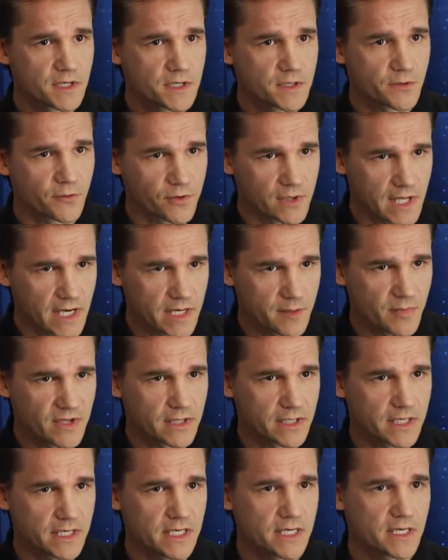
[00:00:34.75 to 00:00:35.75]
the
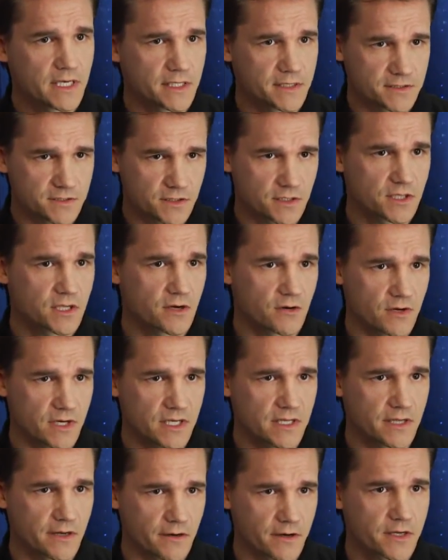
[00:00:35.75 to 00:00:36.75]
reliability, and the security
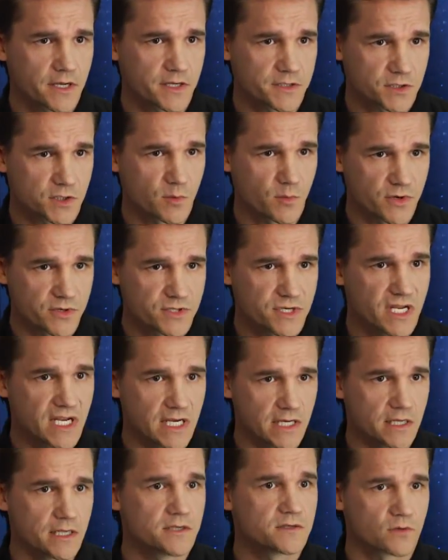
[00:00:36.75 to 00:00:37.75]
that our customers
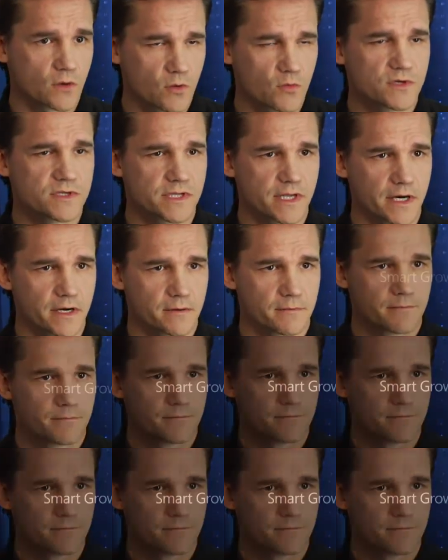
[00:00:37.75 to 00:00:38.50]
need is always there.